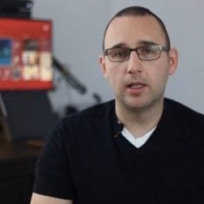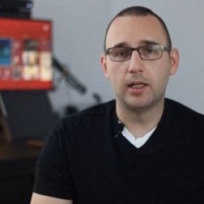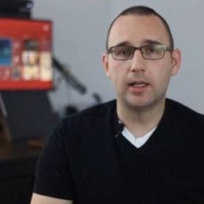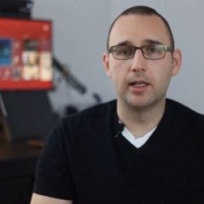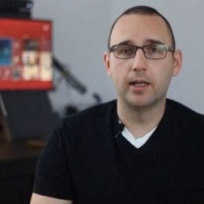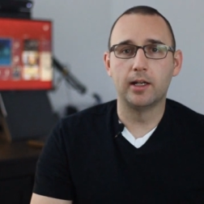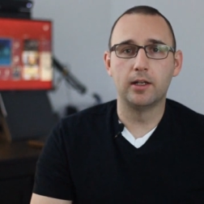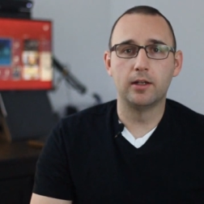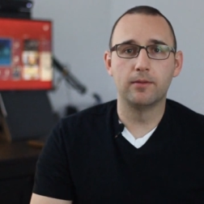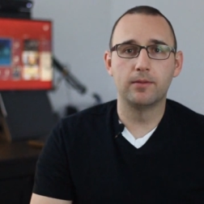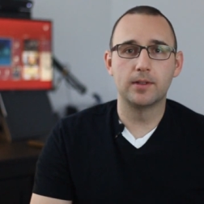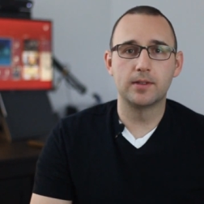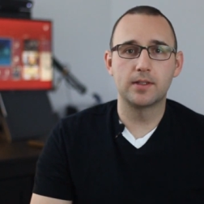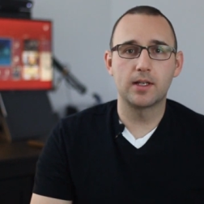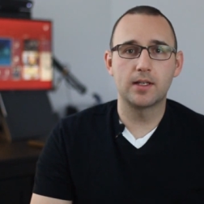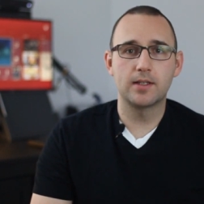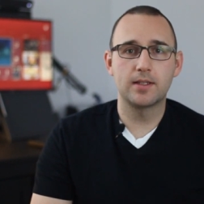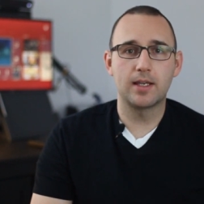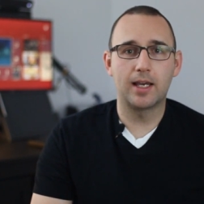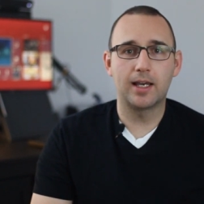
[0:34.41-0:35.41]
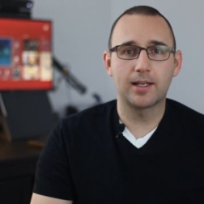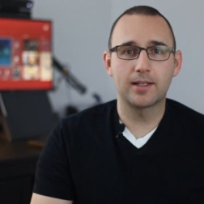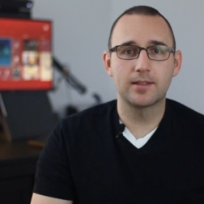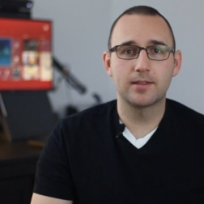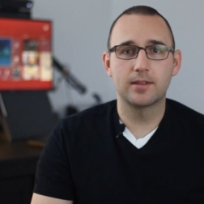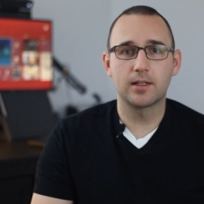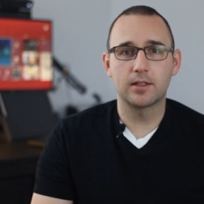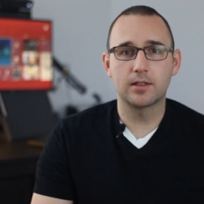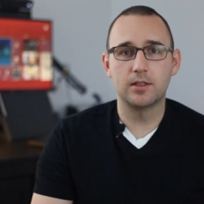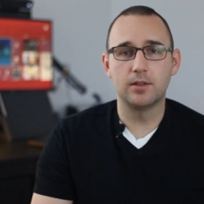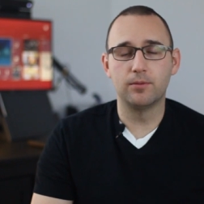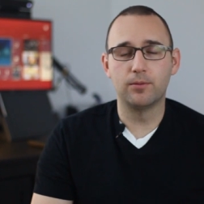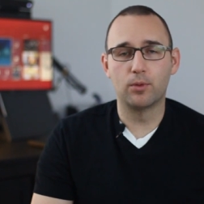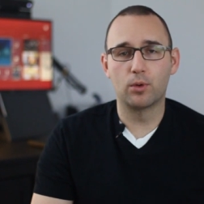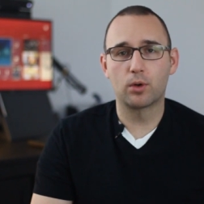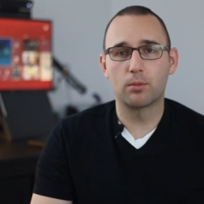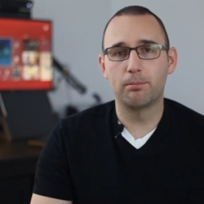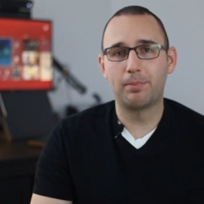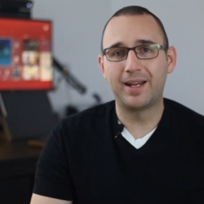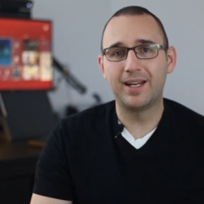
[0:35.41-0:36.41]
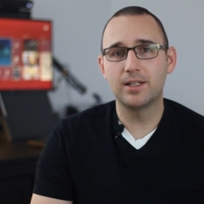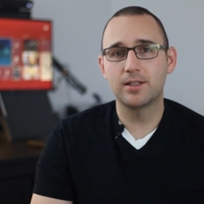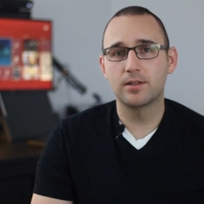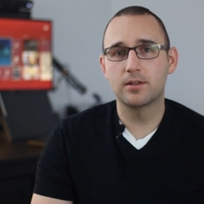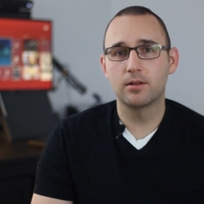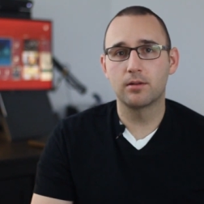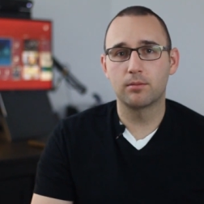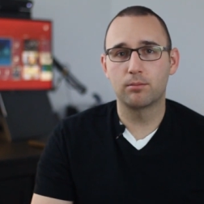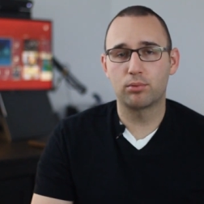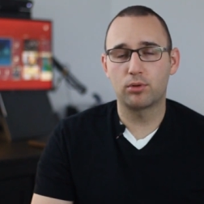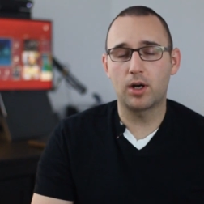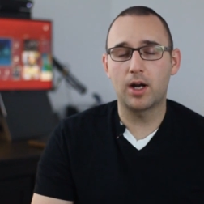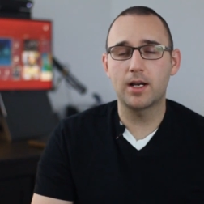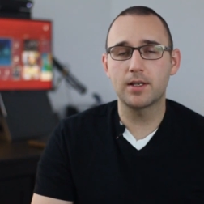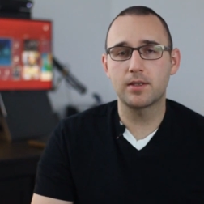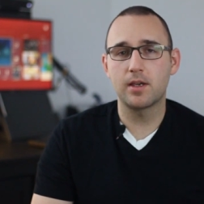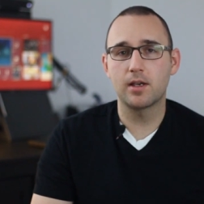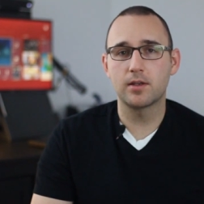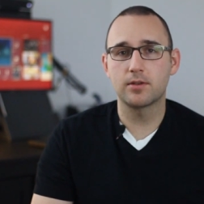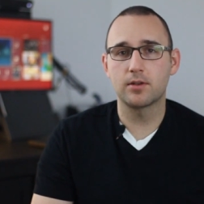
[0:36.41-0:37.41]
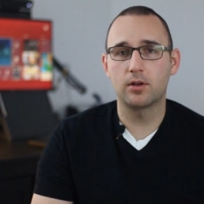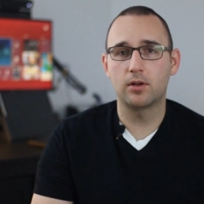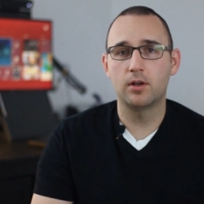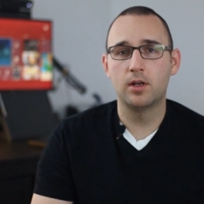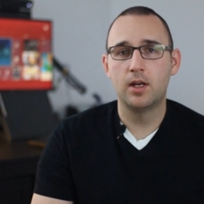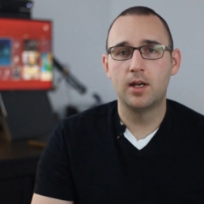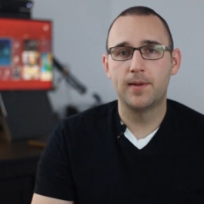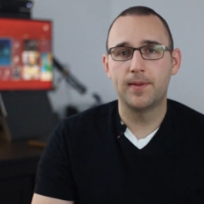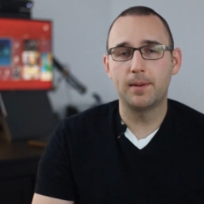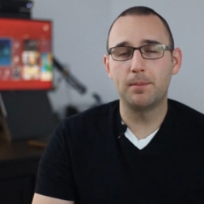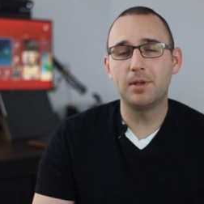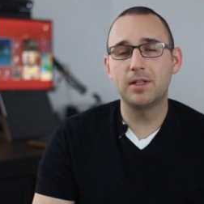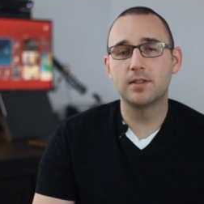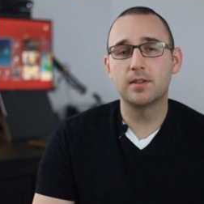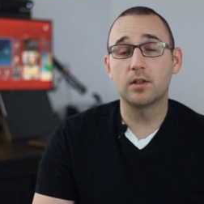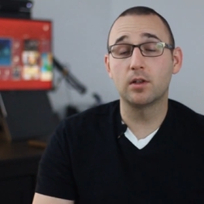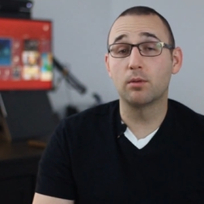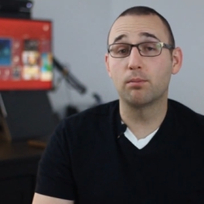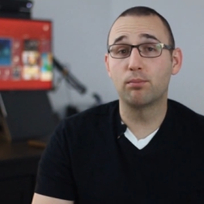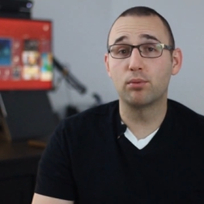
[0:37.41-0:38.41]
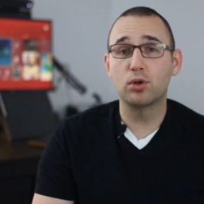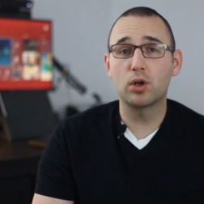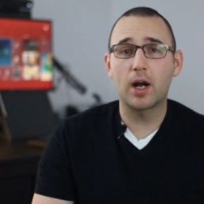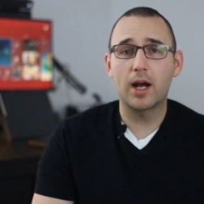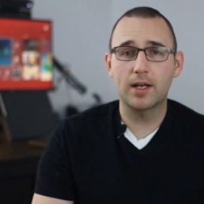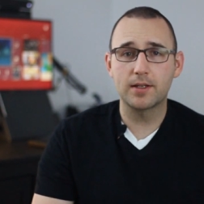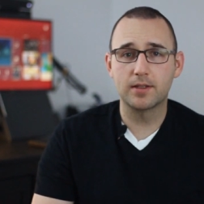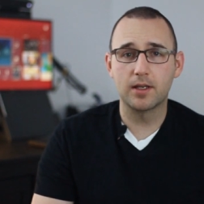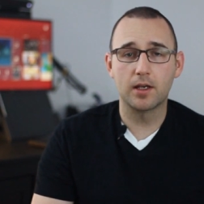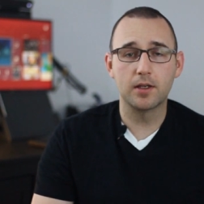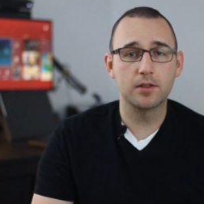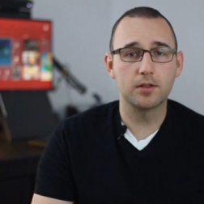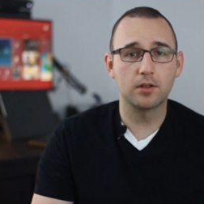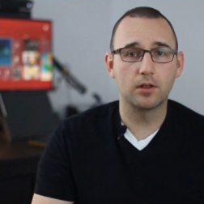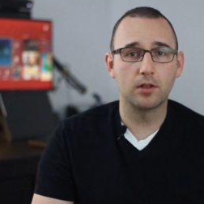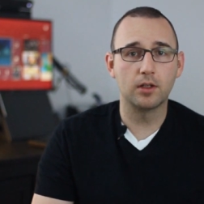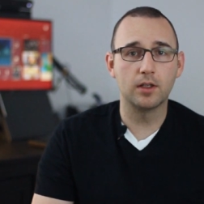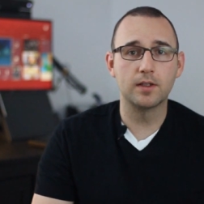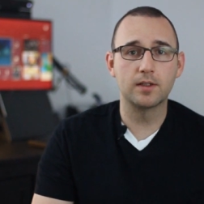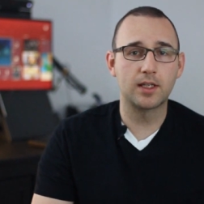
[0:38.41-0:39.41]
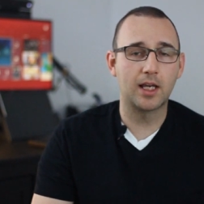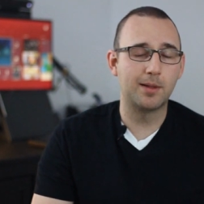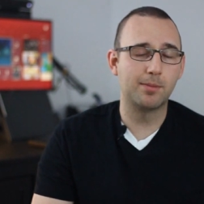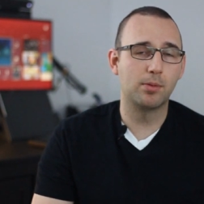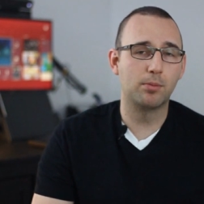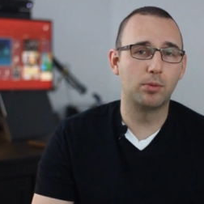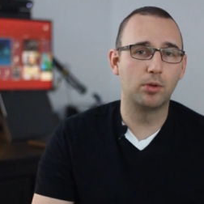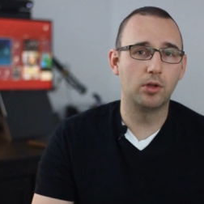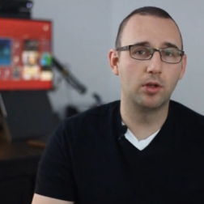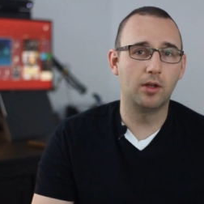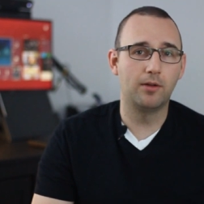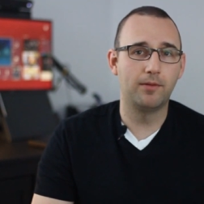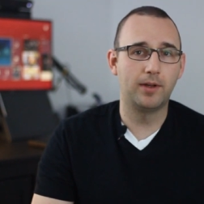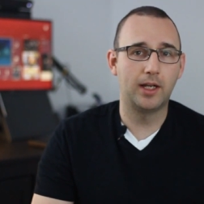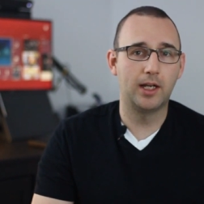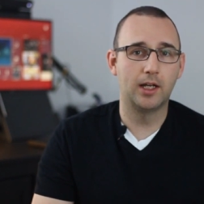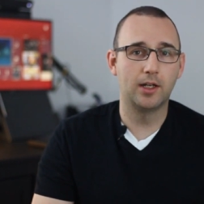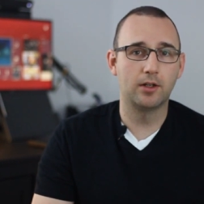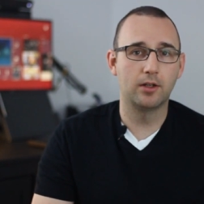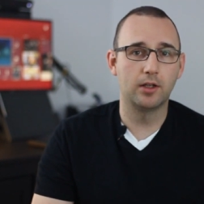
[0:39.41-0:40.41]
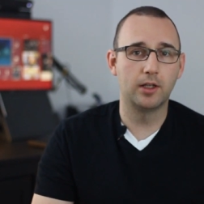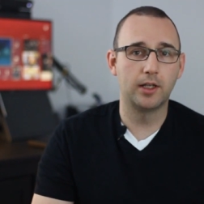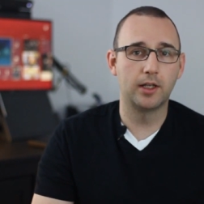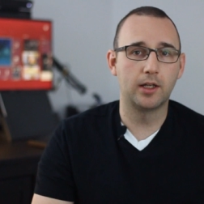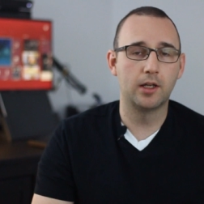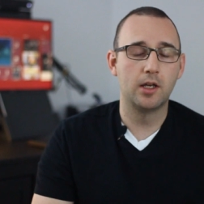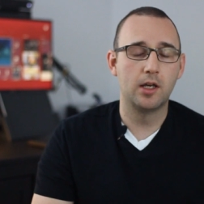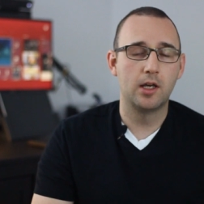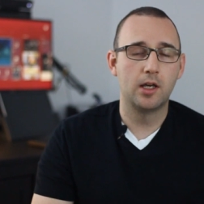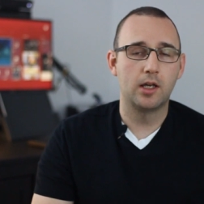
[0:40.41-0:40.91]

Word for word: And if it says x64-based processor, that means that your processor is capable of handling